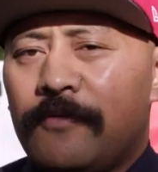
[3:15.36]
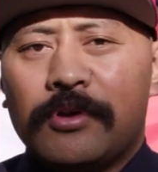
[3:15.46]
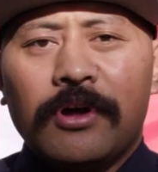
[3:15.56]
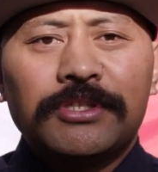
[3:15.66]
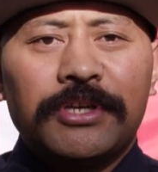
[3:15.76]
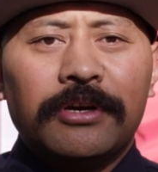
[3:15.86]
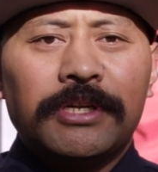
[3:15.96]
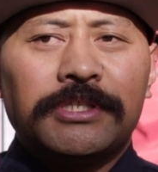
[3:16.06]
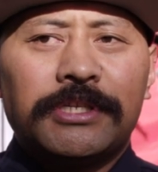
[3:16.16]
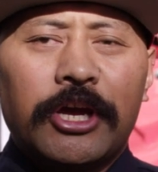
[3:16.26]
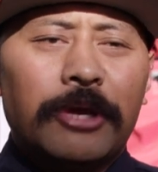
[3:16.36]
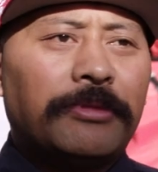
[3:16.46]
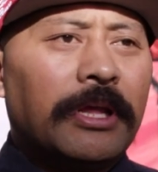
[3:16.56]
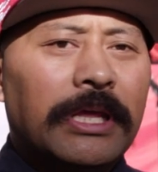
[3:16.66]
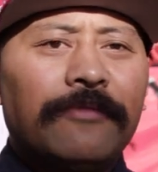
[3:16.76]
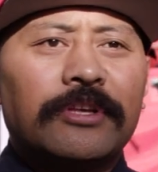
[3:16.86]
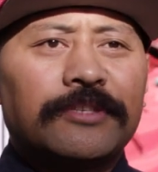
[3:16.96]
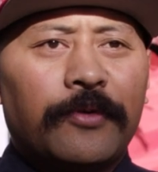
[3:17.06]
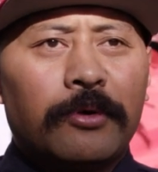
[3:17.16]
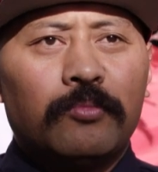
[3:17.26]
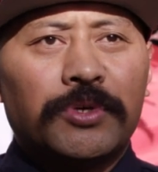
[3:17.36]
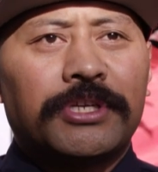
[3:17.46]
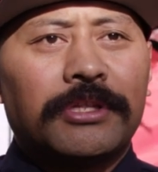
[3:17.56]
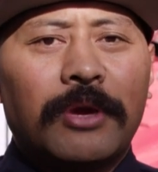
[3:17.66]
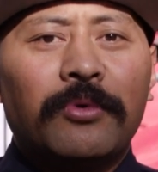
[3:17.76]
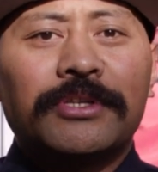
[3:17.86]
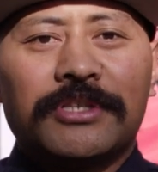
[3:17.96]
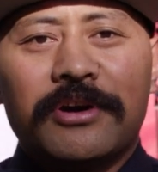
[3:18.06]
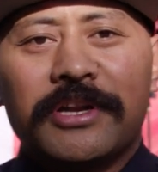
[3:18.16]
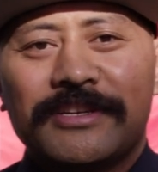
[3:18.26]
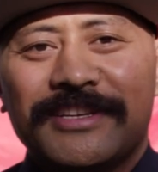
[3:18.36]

For non-Tongans, I hope they leave this film wishing they were Tongan.